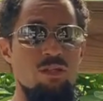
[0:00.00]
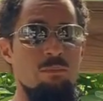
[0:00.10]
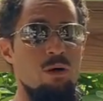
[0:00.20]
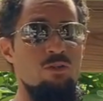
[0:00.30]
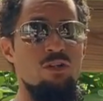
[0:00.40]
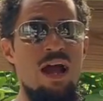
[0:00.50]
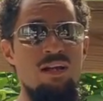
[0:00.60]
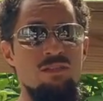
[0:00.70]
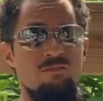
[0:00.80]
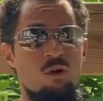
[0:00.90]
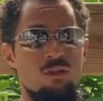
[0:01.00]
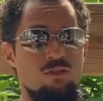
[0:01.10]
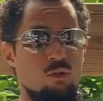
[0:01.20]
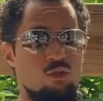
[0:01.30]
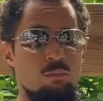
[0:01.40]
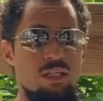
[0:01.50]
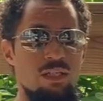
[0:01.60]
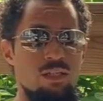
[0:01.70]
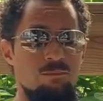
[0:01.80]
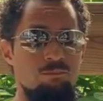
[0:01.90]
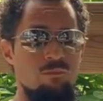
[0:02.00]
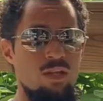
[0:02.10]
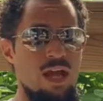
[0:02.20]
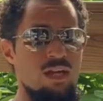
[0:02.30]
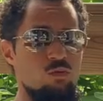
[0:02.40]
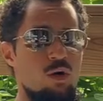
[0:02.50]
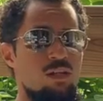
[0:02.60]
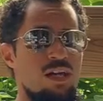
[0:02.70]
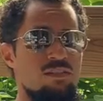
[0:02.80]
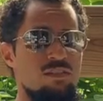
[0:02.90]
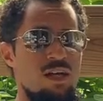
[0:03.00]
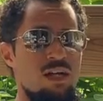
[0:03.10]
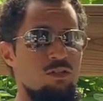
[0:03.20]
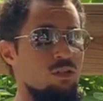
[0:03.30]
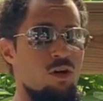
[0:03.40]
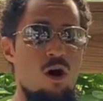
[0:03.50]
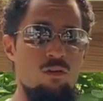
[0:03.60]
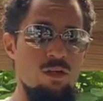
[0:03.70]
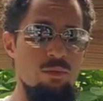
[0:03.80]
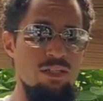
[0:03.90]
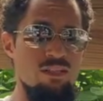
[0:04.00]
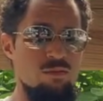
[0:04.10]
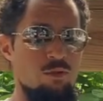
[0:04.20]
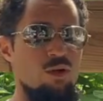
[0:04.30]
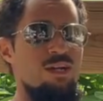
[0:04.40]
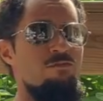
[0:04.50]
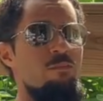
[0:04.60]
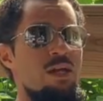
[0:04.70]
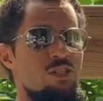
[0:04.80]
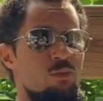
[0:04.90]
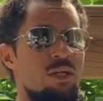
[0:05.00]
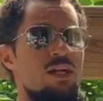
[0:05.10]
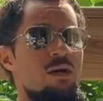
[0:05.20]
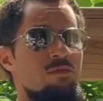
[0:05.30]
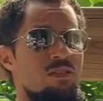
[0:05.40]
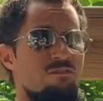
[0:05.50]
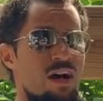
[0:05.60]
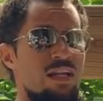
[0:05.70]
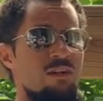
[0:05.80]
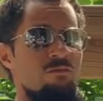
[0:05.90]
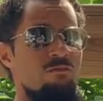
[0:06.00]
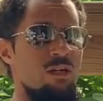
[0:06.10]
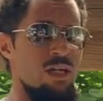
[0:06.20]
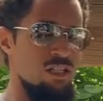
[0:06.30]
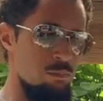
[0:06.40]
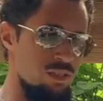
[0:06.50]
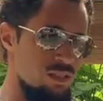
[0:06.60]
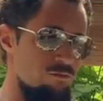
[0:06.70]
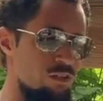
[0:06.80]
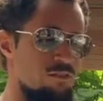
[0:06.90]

They both are active on social media, as well as you can call them and get some great information when it comes to finding a specific